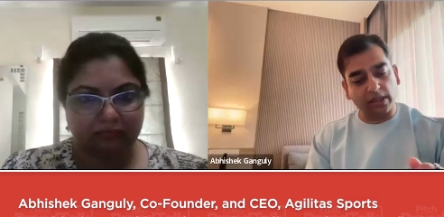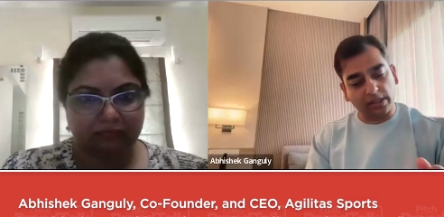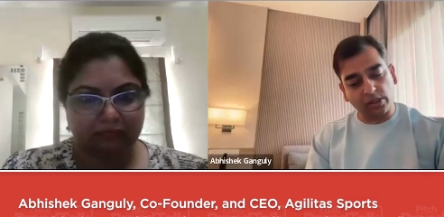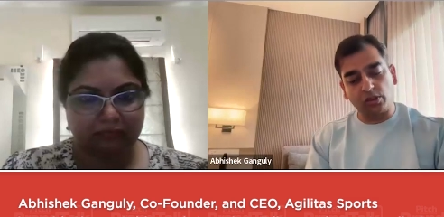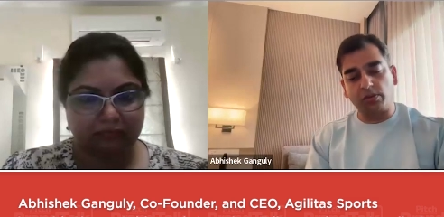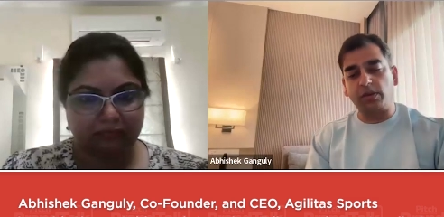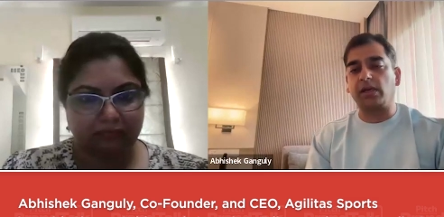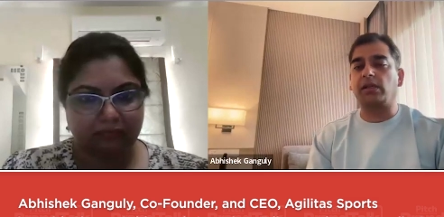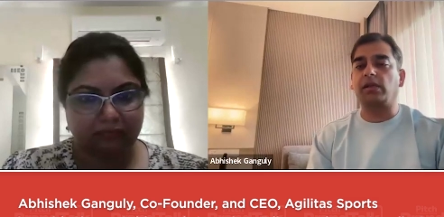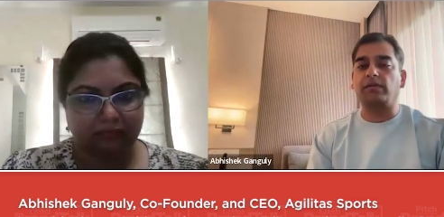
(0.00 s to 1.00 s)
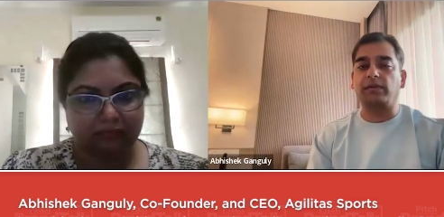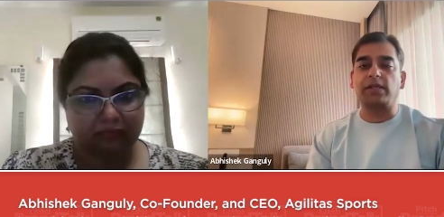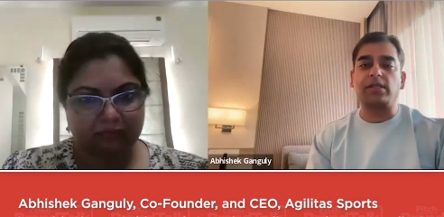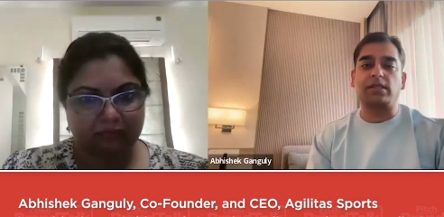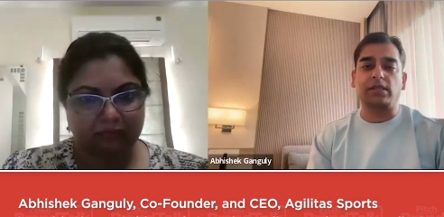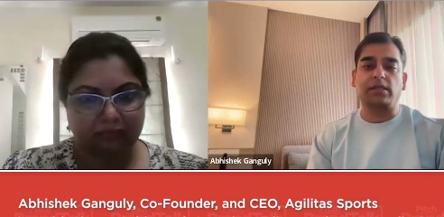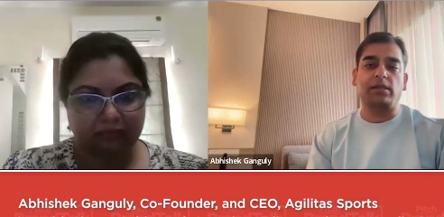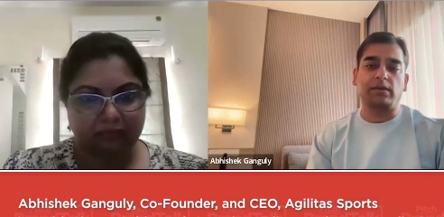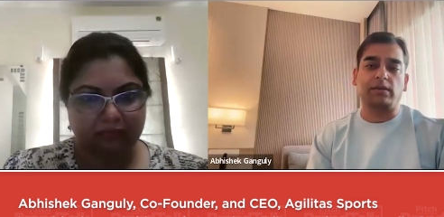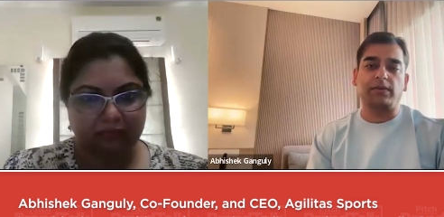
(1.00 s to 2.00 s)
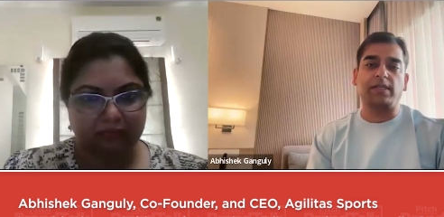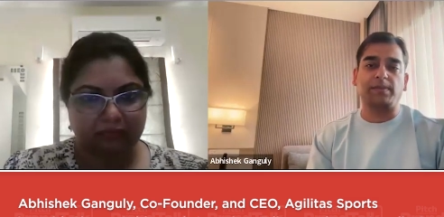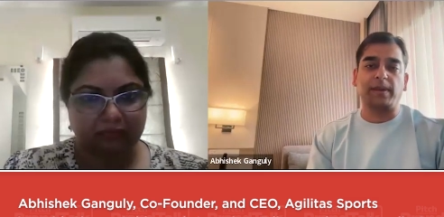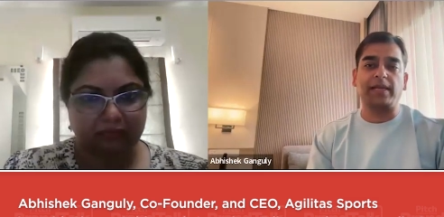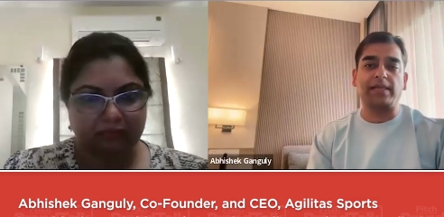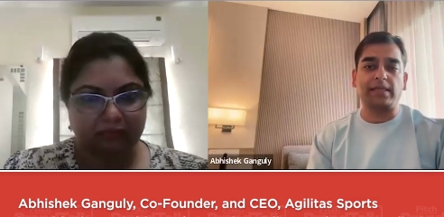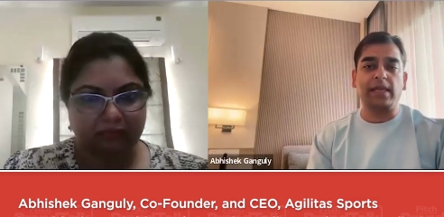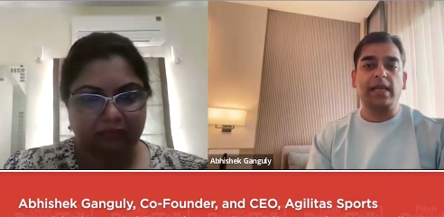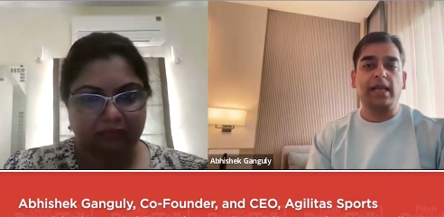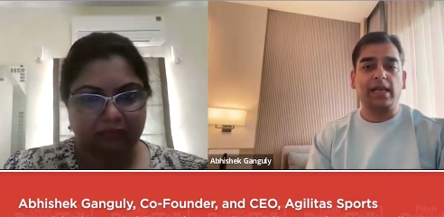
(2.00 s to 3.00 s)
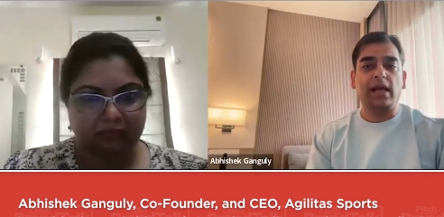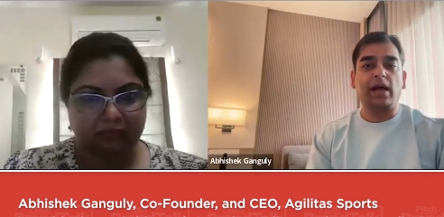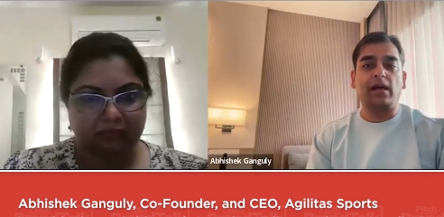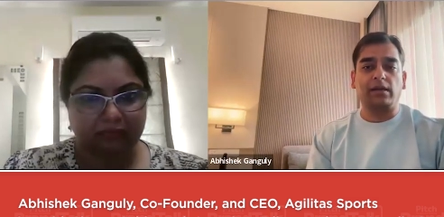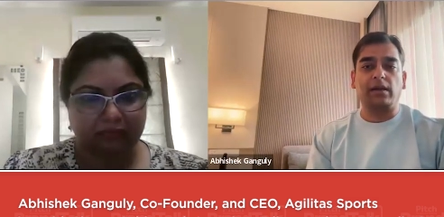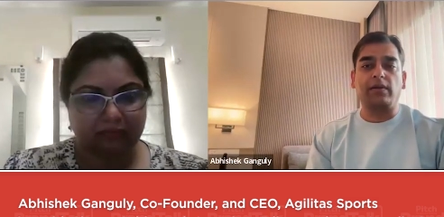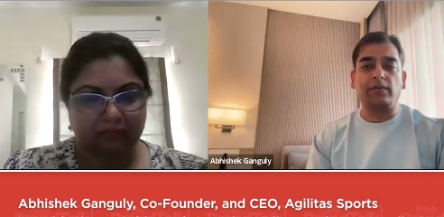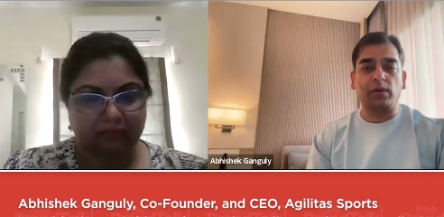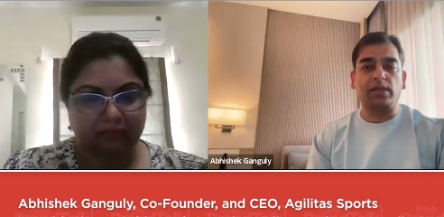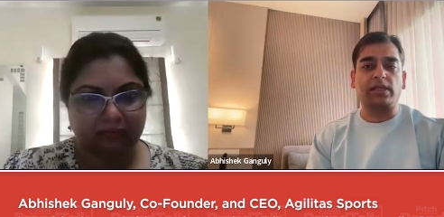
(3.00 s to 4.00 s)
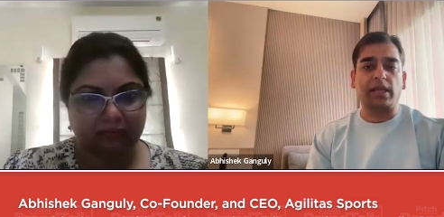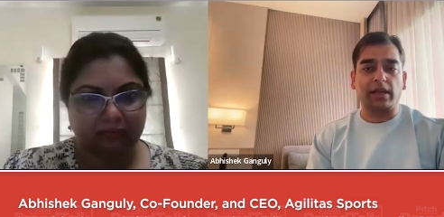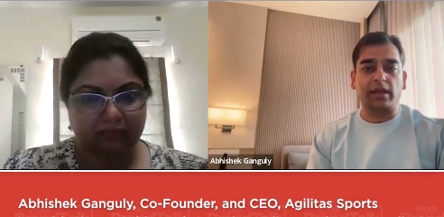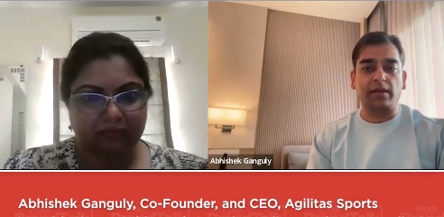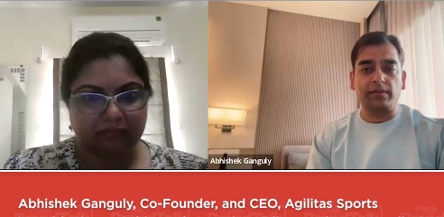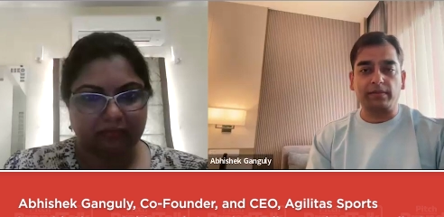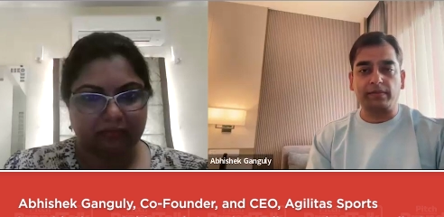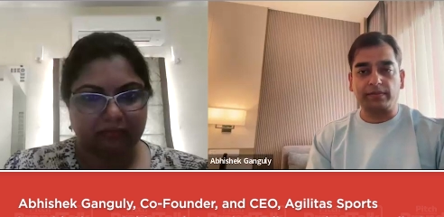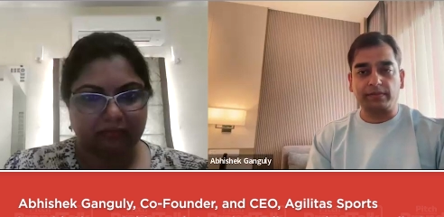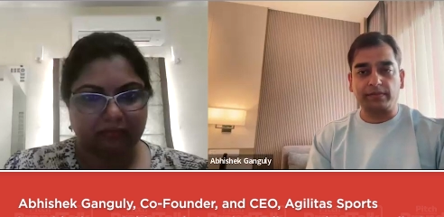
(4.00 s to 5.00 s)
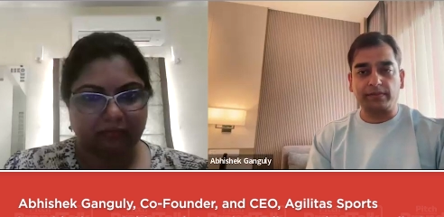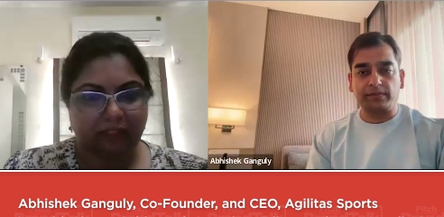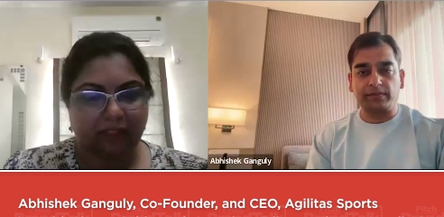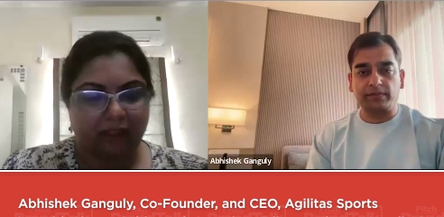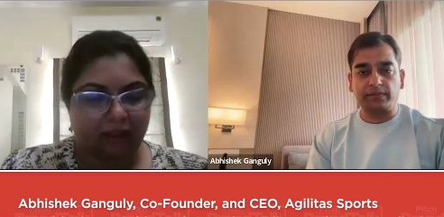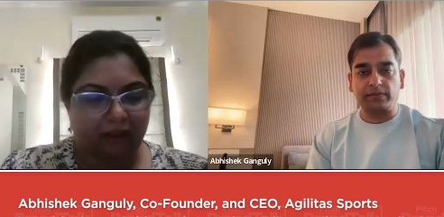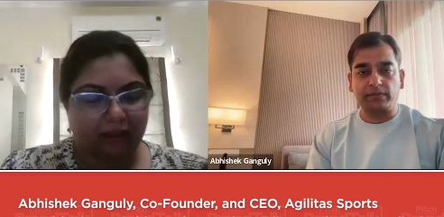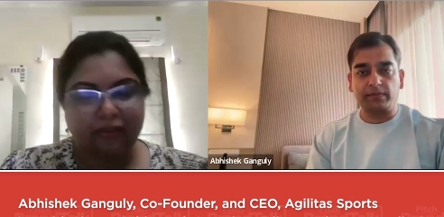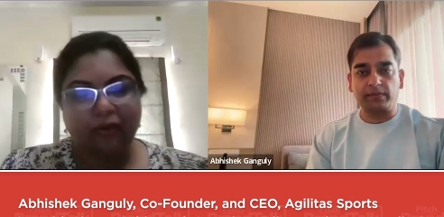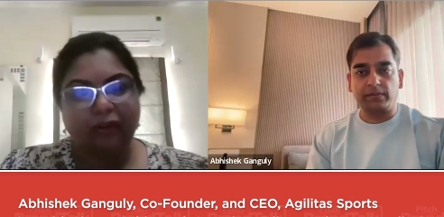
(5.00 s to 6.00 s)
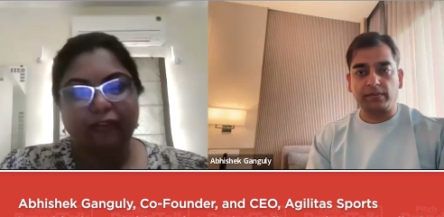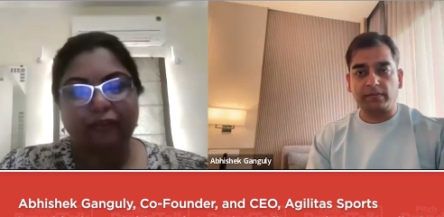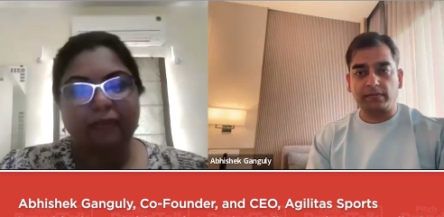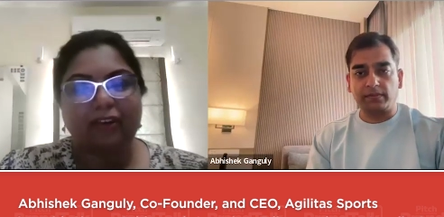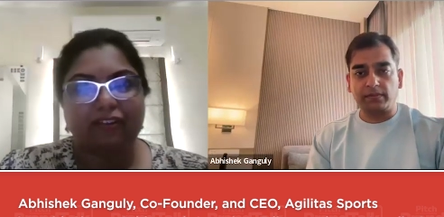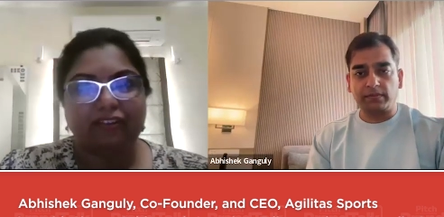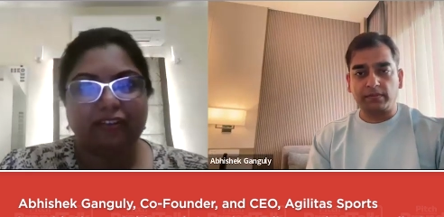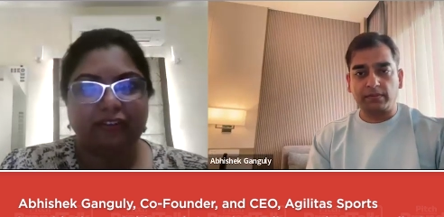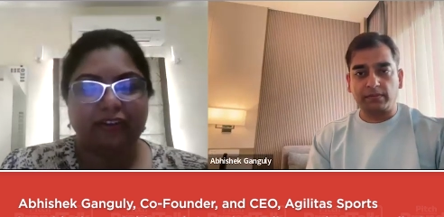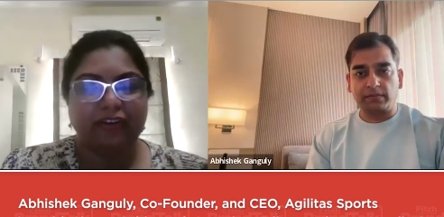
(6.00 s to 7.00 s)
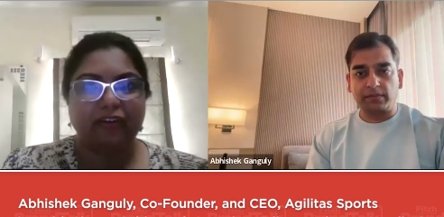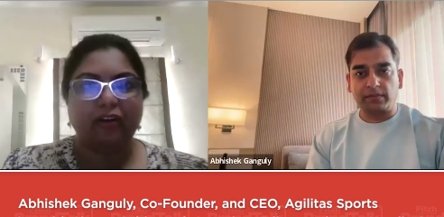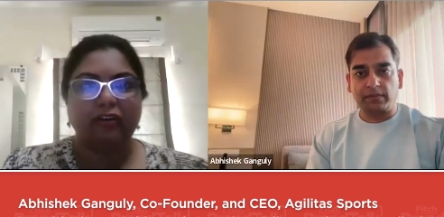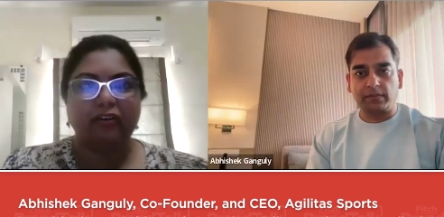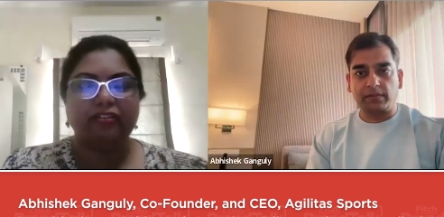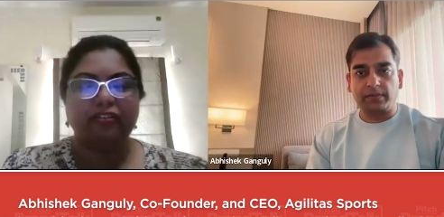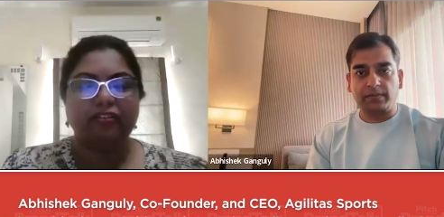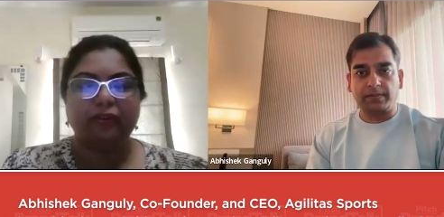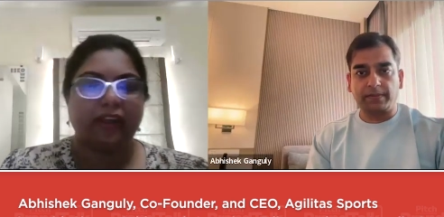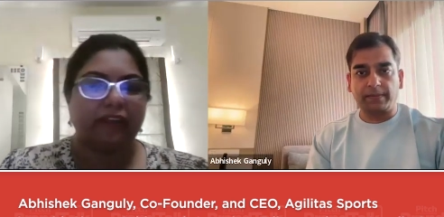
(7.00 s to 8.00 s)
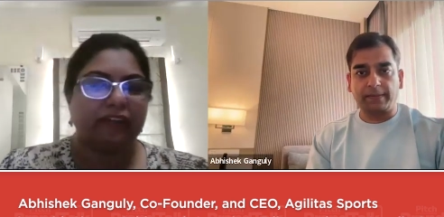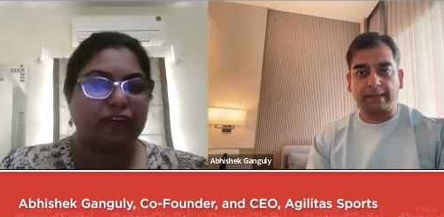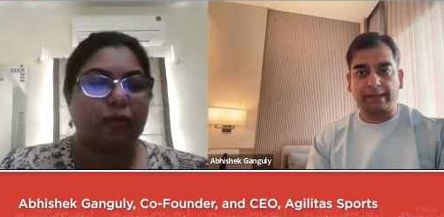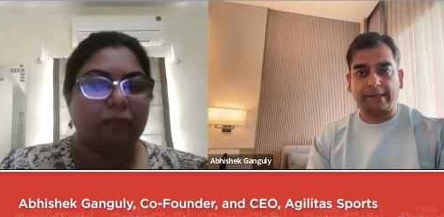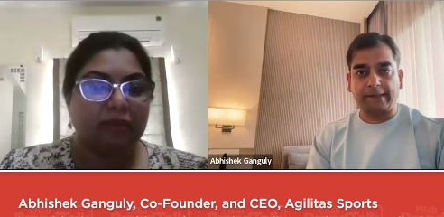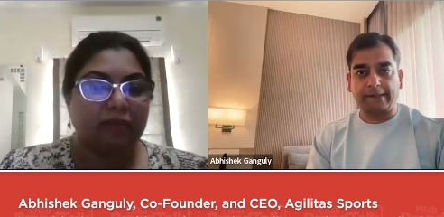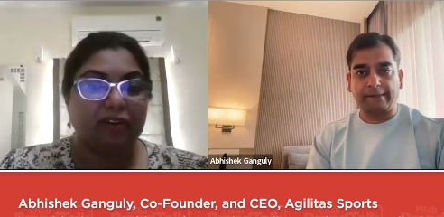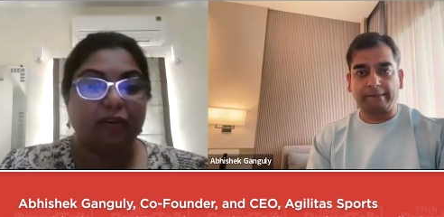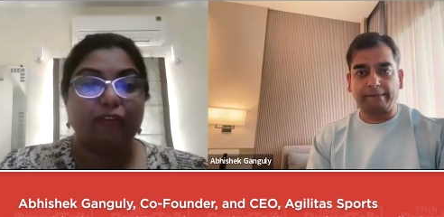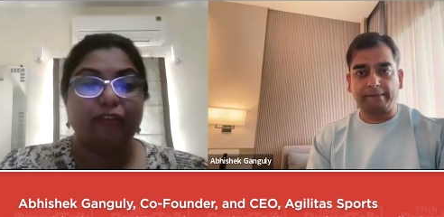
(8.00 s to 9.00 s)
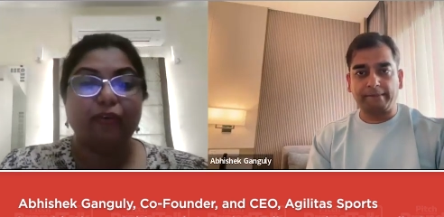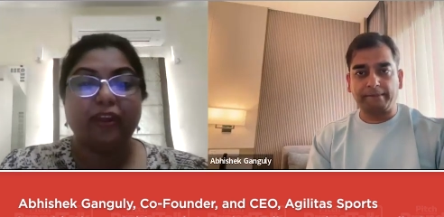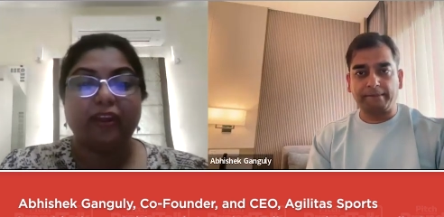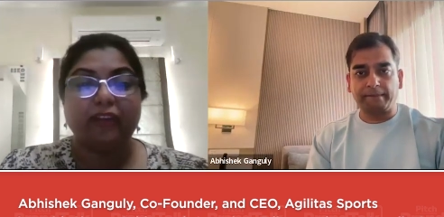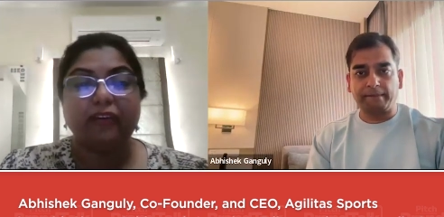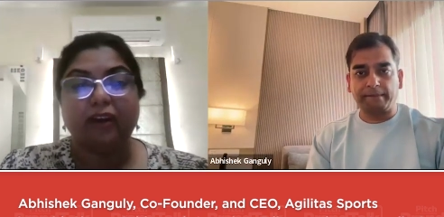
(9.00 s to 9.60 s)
Speaker 1: the consumer at the first uh, first place in our uh, focus area.
Speaker 2: Uh, you also mentioned, you know, that you're not just looking at the top end, but you're also looking